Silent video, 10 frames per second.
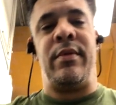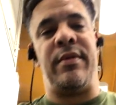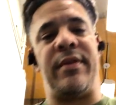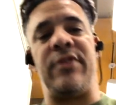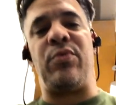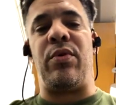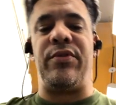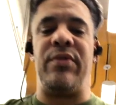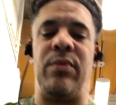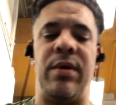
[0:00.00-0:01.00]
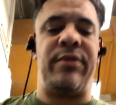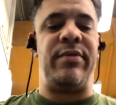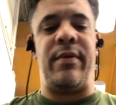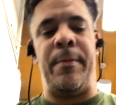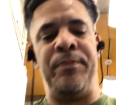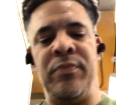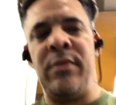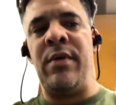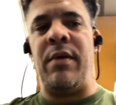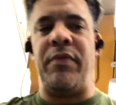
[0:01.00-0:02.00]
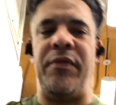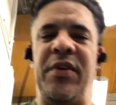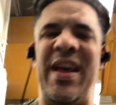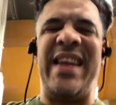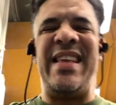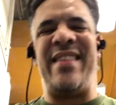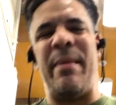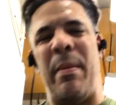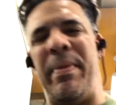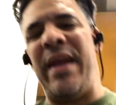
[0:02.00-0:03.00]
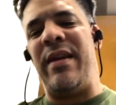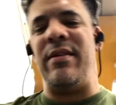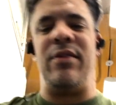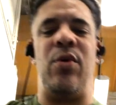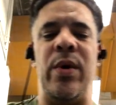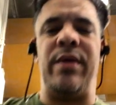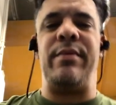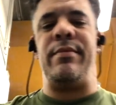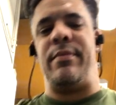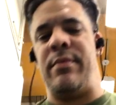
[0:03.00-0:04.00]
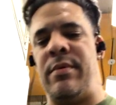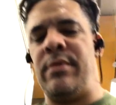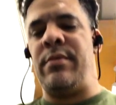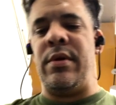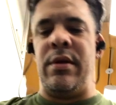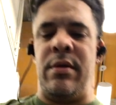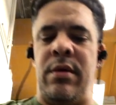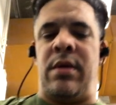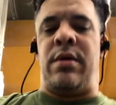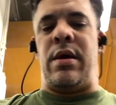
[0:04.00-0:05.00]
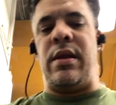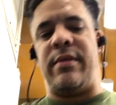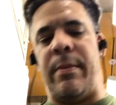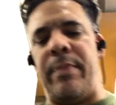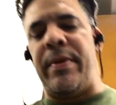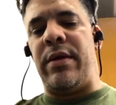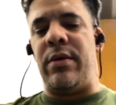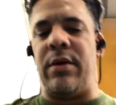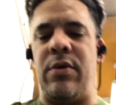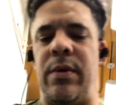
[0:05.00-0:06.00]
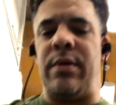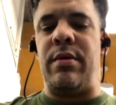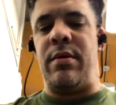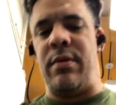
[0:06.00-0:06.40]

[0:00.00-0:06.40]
This gets worse and worse. If you feel any type of pain, quit. Any type of pain, you gotta quit.